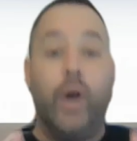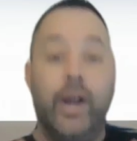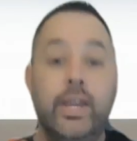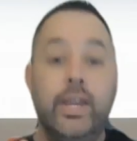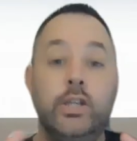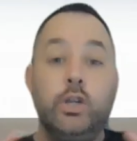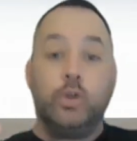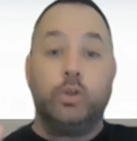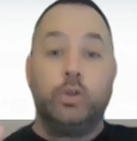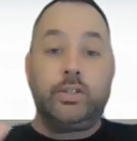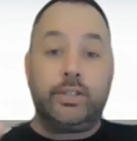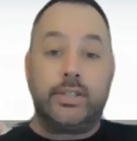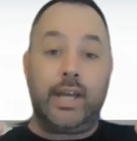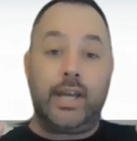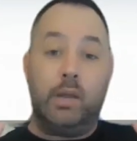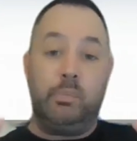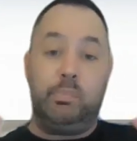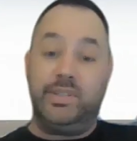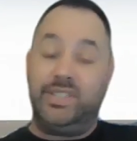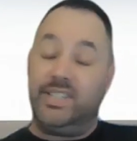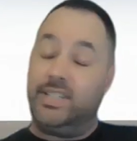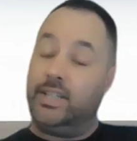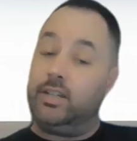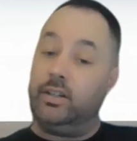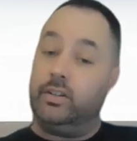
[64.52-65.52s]
when you say
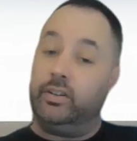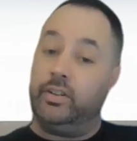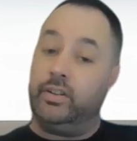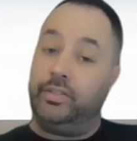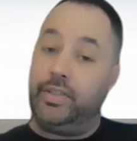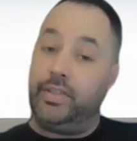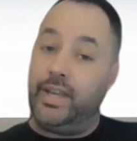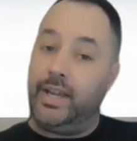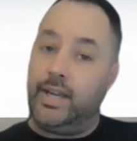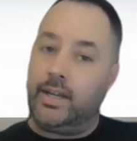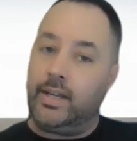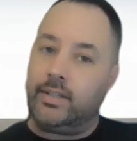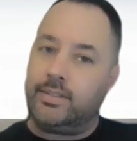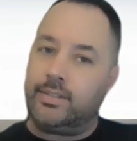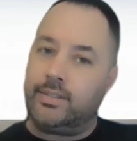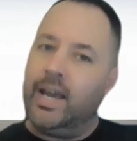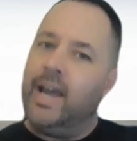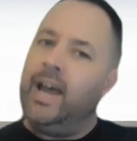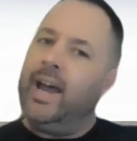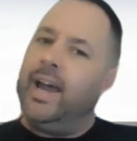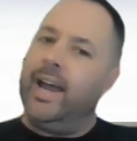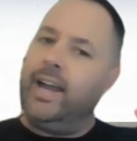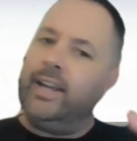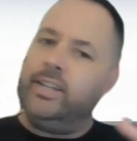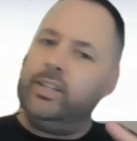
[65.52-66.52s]
particular things,
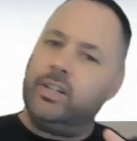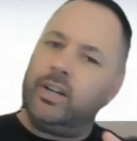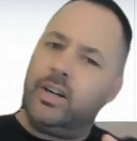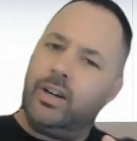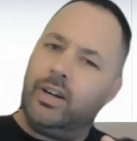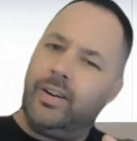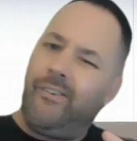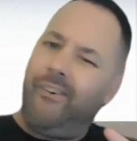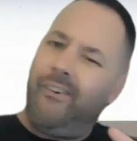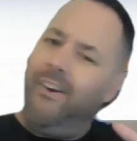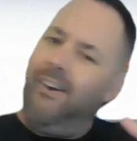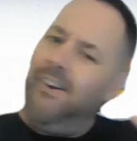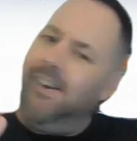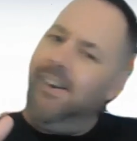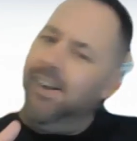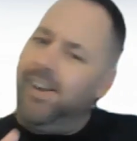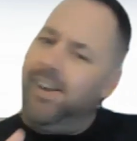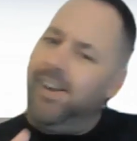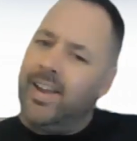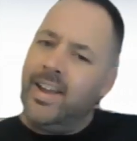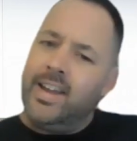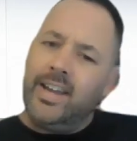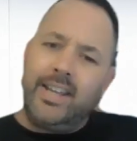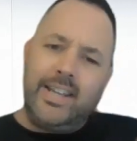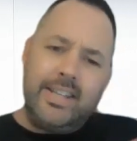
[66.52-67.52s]
and you go,
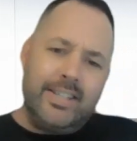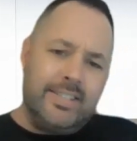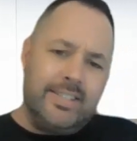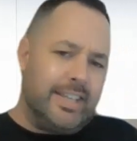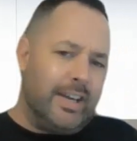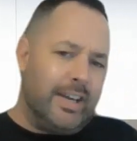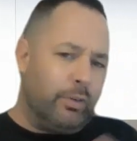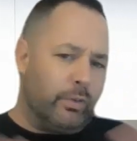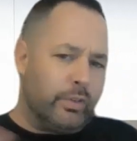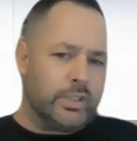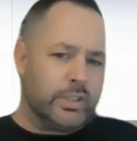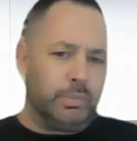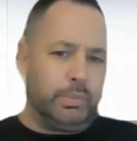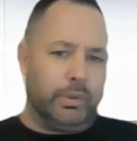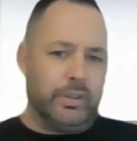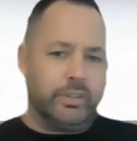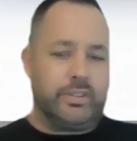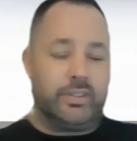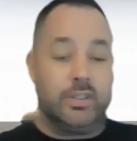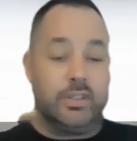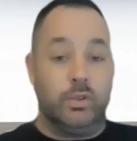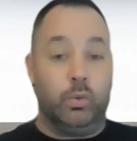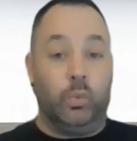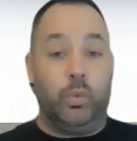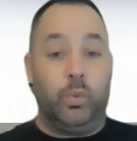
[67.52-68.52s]
ah, is that
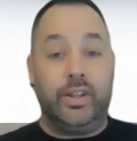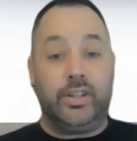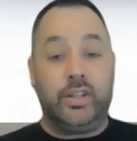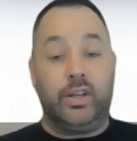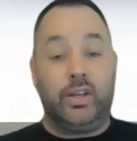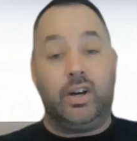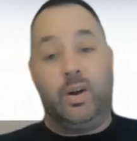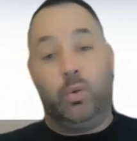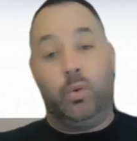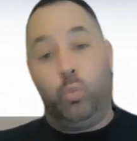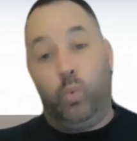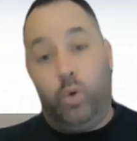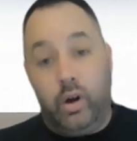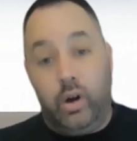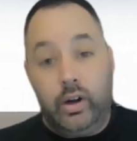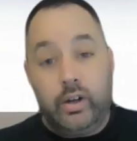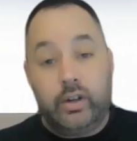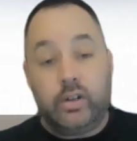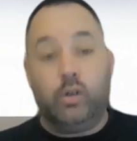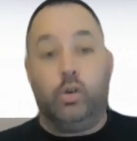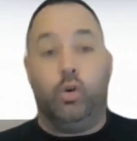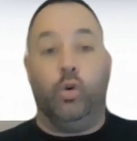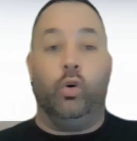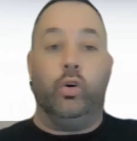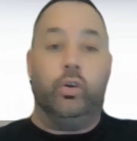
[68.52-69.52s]
response the one that I
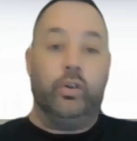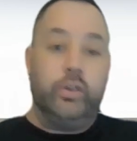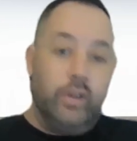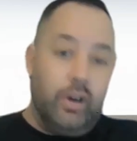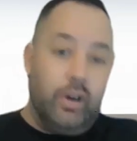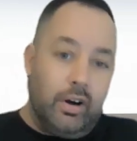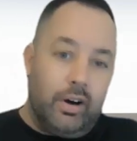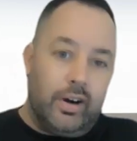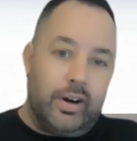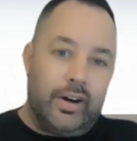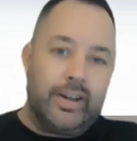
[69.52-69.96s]
want or not?